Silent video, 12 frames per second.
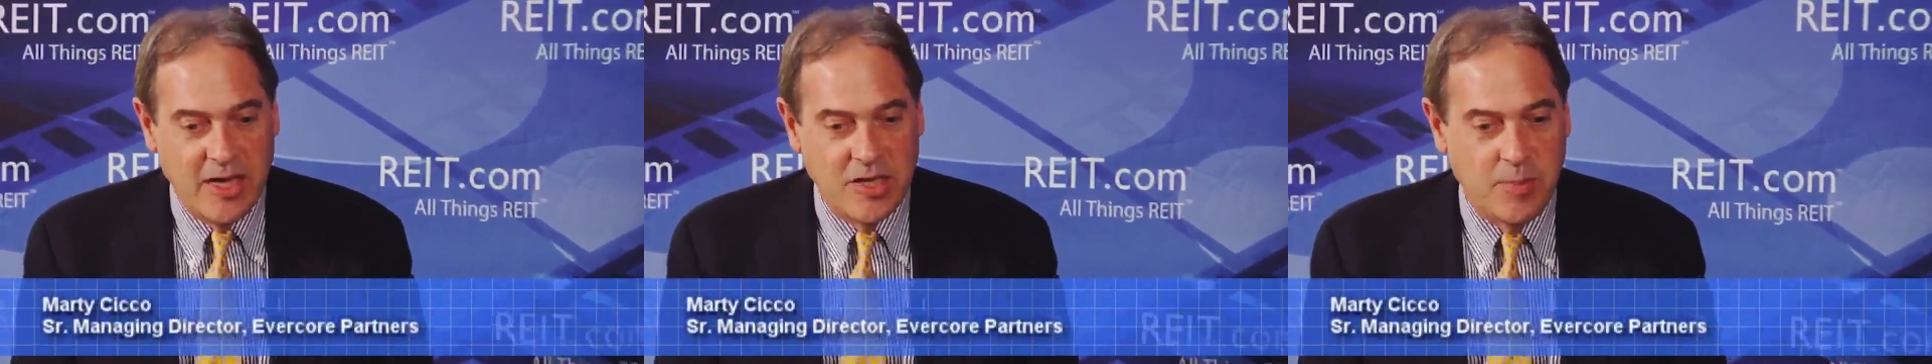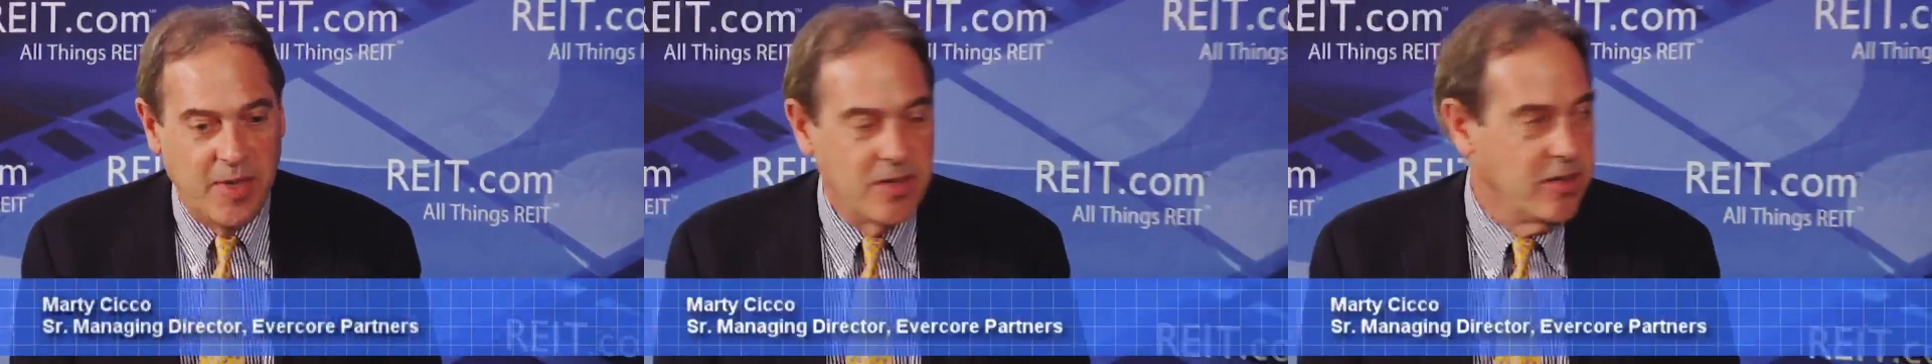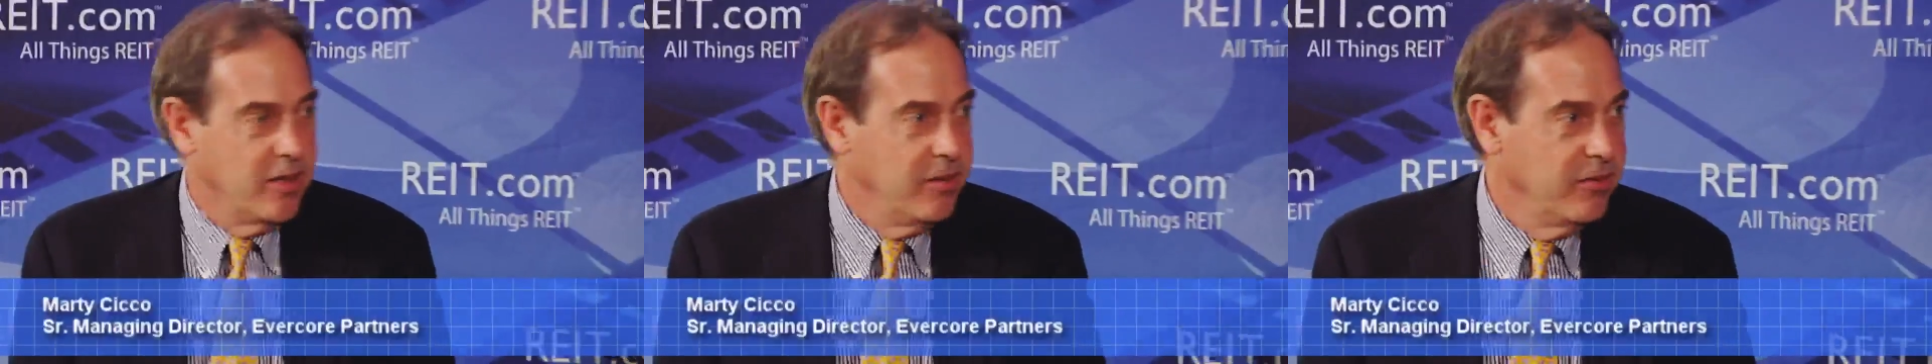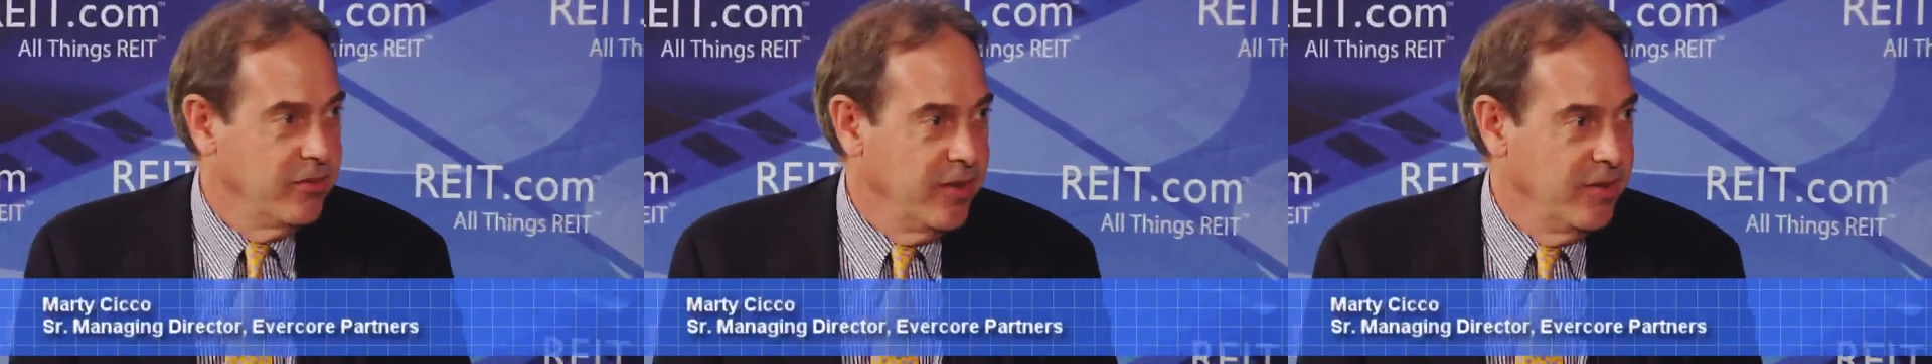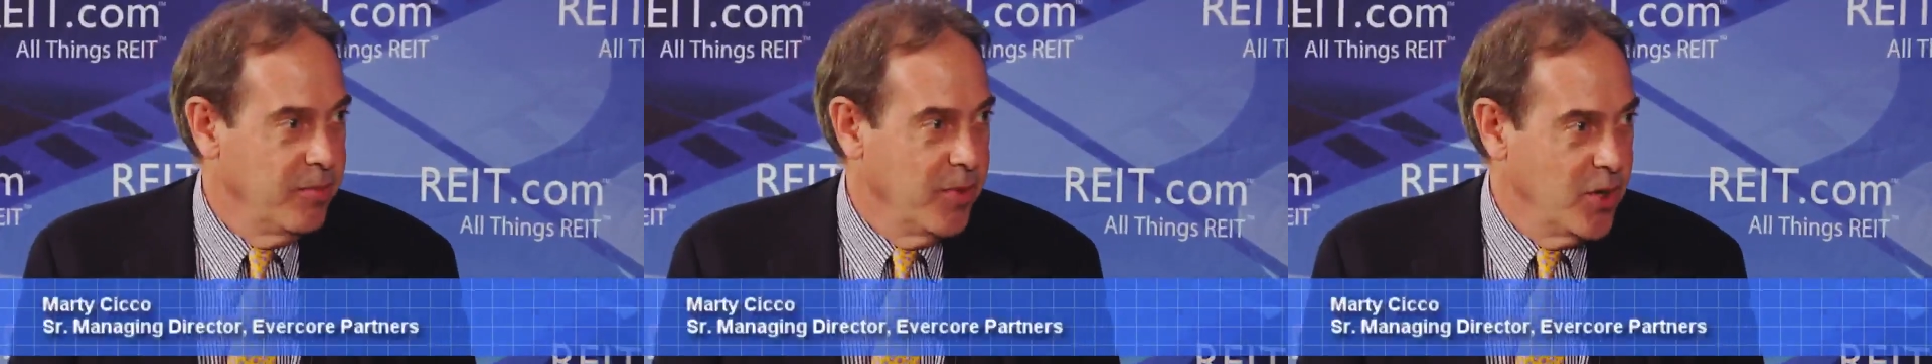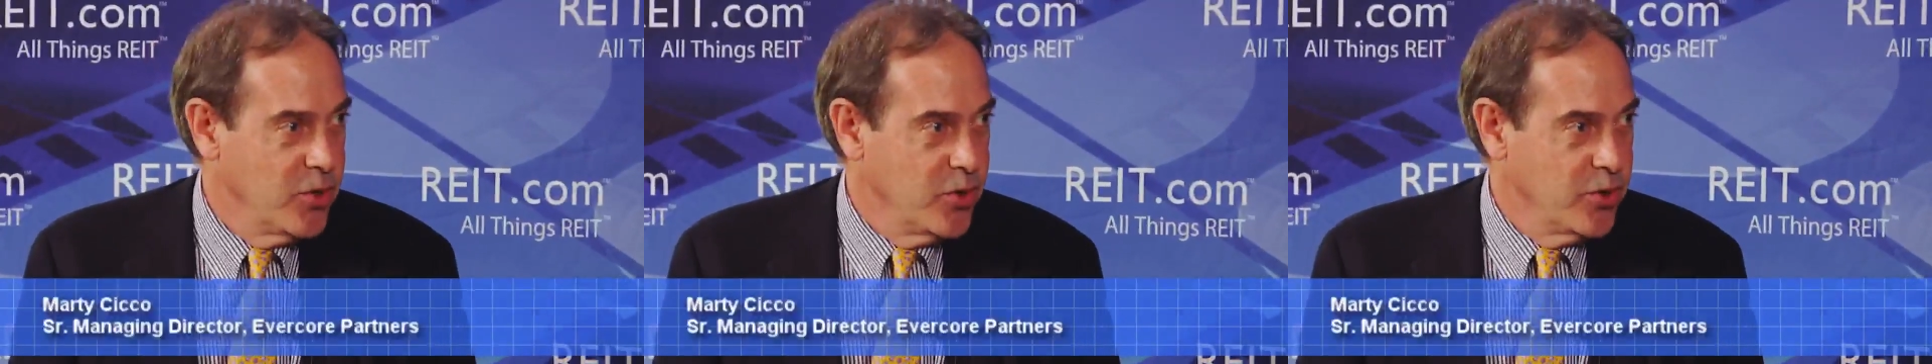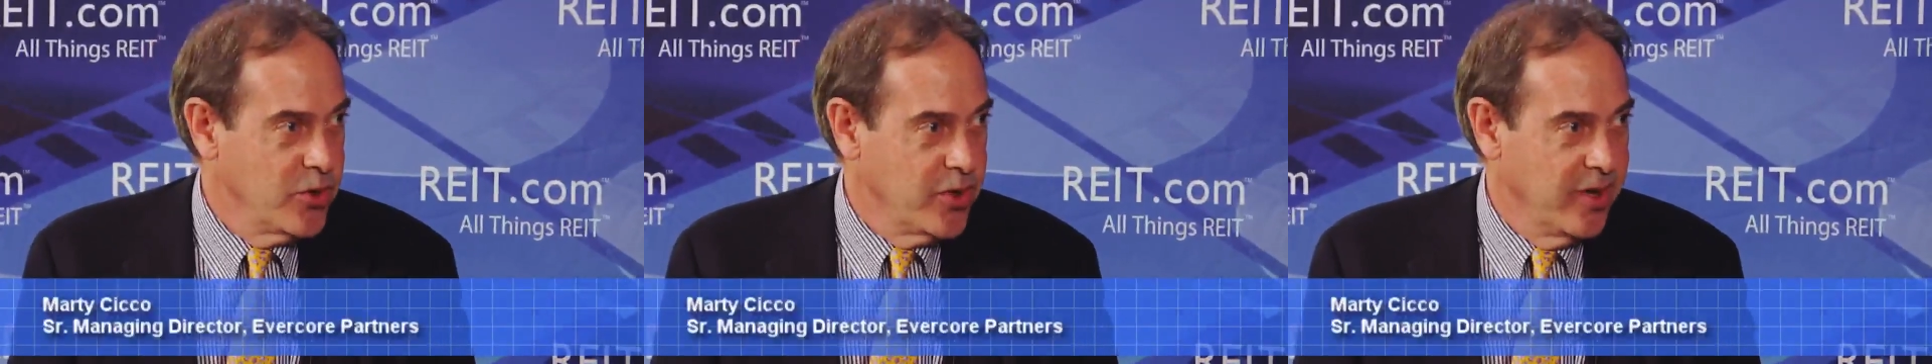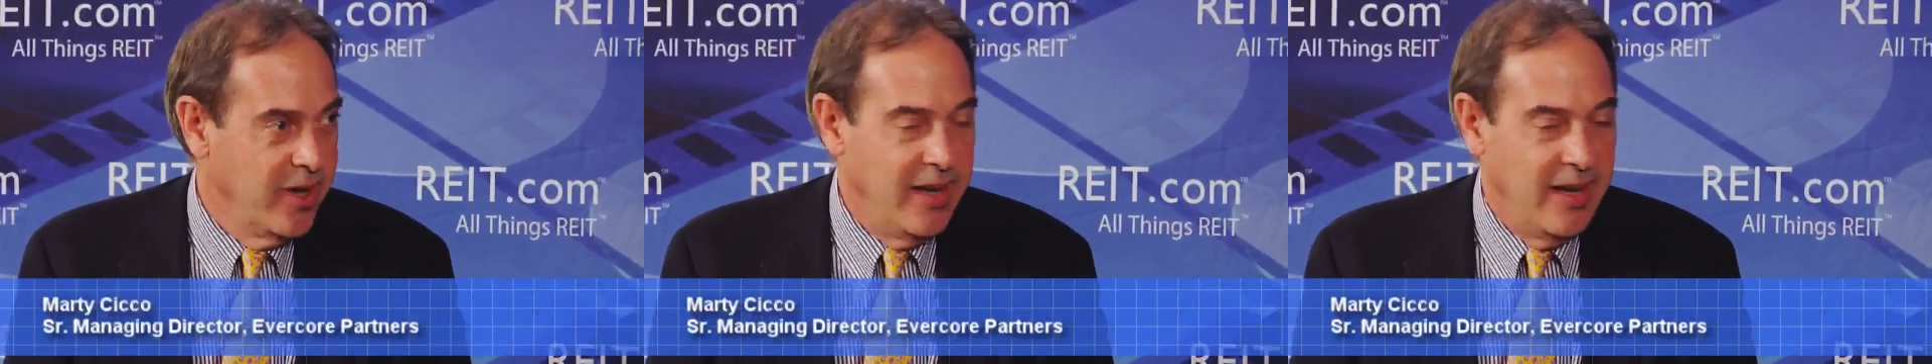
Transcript: aspects of mergers